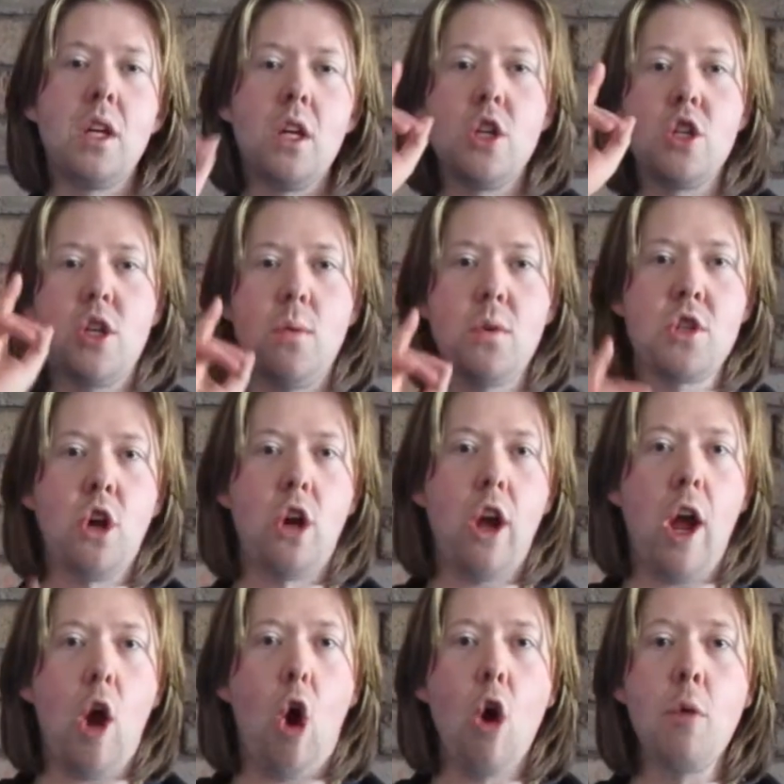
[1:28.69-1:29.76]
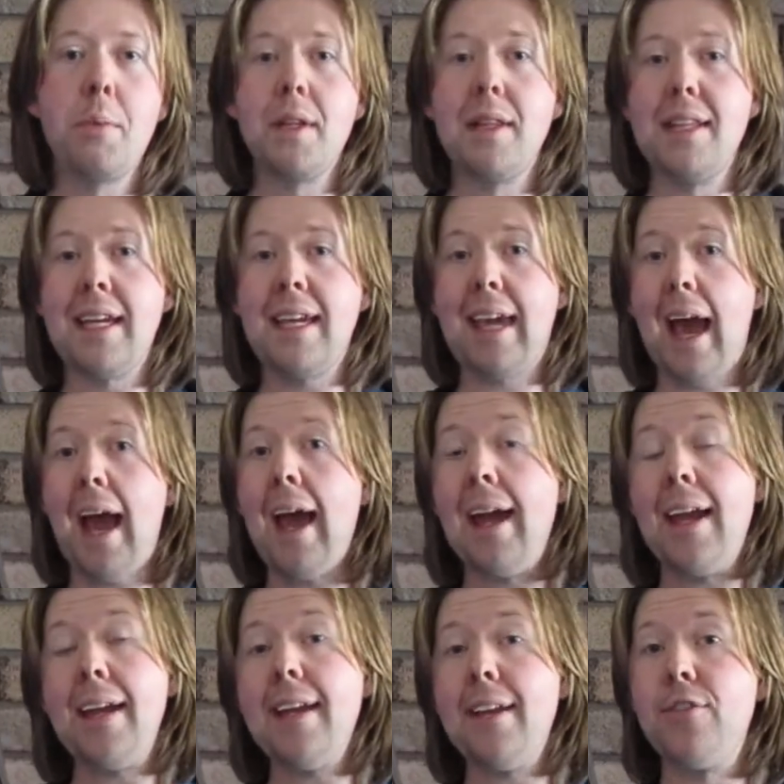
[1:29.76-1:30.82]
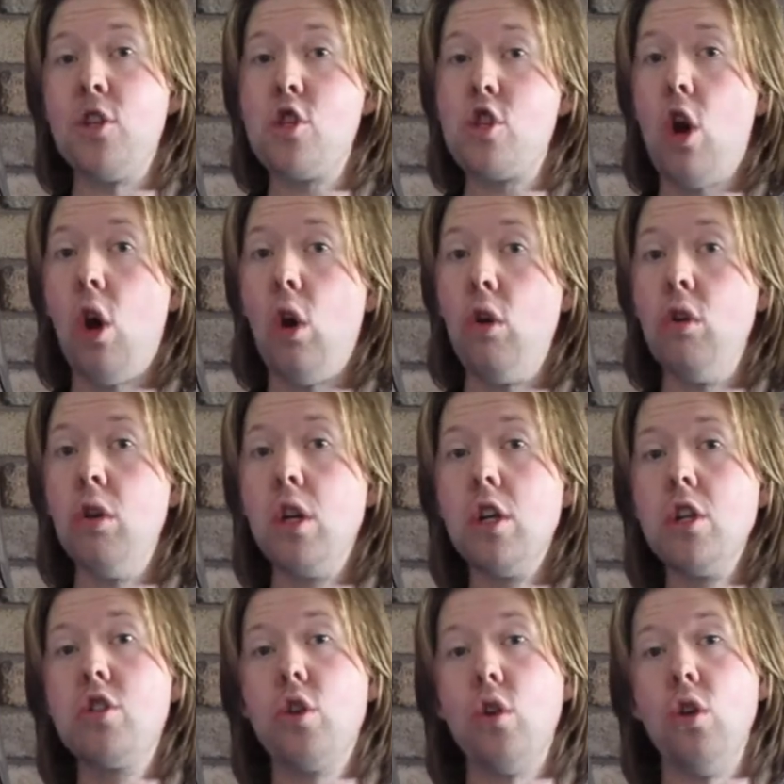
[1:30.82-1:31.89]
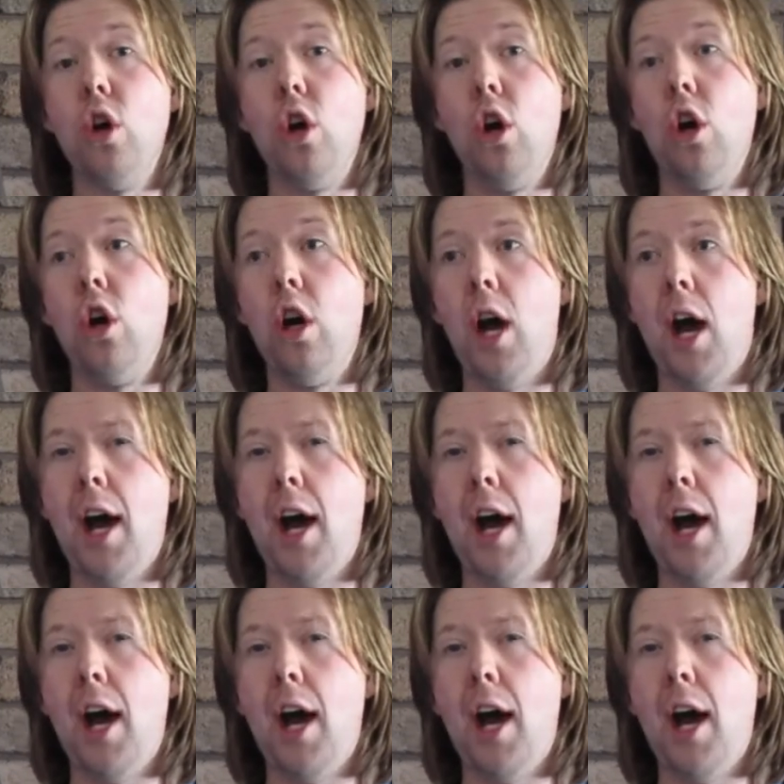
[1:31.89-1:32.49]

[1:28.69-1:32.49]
she was not openly gay in the show to her